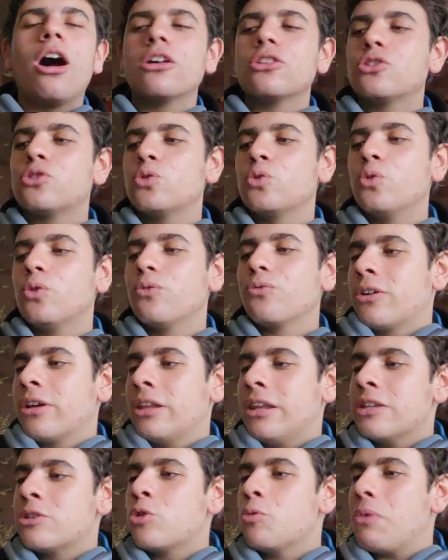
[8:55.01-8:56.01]
so okay,
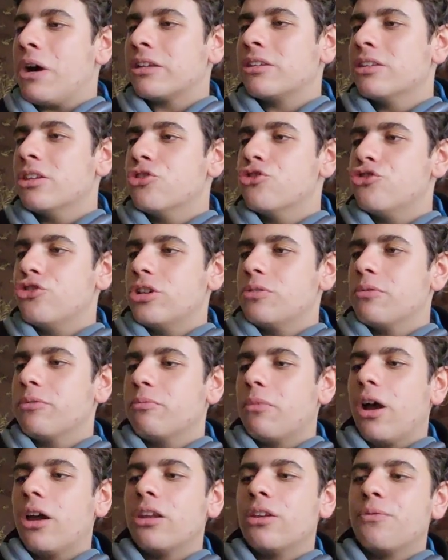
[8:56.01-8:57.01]
let's go back to the dream of
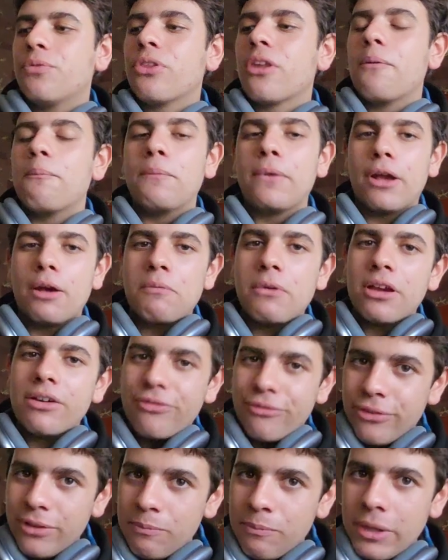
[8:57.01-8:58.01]
mine, becoming a
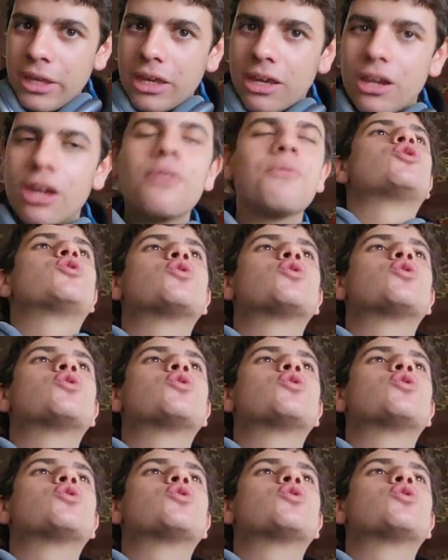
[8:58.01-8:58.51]
filmmaker.